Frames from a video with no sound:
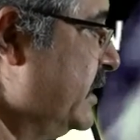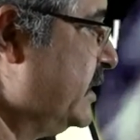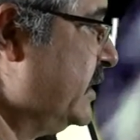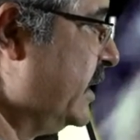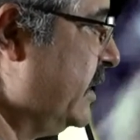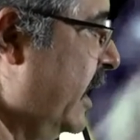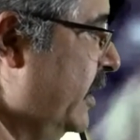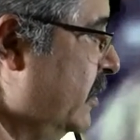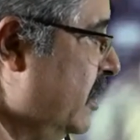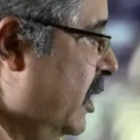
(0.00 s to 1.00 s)
is at 9
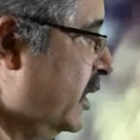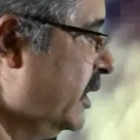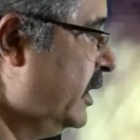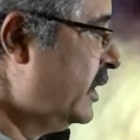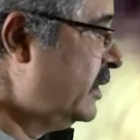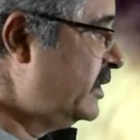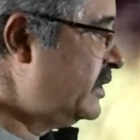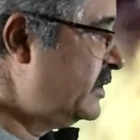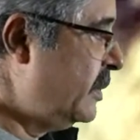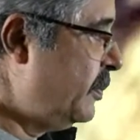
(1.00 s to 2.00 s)
o'clock. This
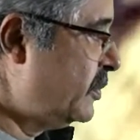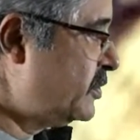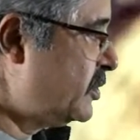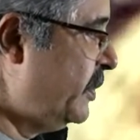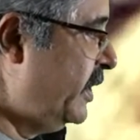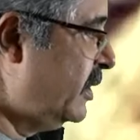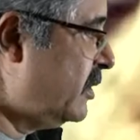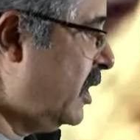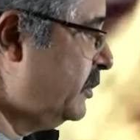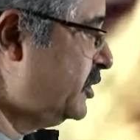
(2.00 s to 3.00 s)
is the posteromedial
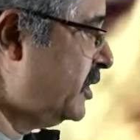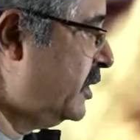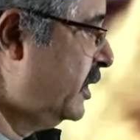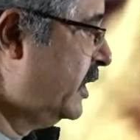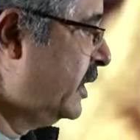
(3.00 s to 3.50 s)
commissure.